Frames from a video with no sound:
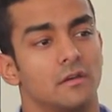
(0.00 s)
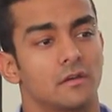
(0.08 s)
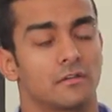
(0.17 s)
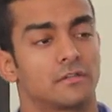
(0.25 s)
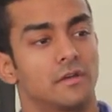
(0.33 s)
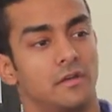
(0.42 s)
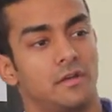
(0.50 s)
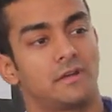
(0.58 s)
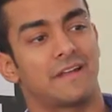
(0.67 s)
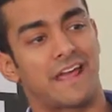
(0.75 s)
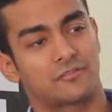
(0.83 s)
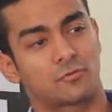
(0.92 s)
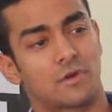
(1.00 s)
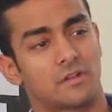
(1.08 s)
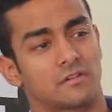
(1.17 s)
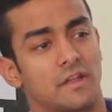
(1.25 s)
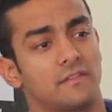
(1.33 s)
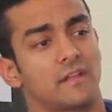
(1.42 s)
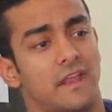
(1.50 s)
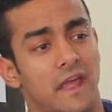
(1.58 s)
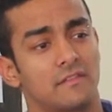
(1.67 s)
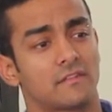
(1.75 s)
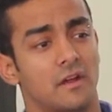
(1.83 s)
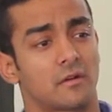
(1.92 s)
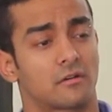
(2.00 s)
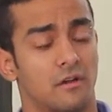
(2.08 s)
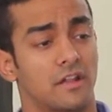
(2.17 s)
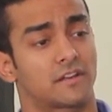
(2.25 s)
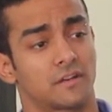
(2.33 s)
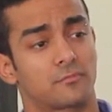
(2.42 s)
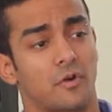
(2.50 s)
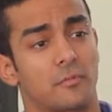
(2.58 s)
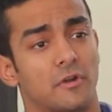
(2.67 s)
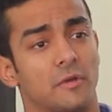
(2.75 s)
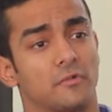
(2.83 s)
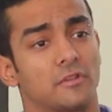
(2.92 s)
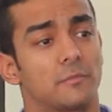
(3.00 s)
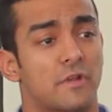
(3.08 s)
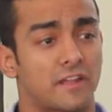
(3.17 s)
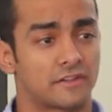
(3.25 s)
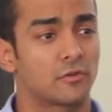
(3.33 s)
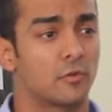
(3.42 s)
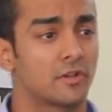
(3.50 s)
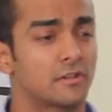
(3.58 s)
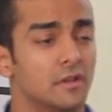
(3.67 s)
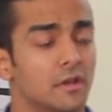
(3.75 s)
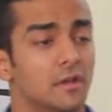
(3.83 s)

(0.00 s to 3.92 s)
Because the glass ones and the cans are collected properly, but the plastic ones,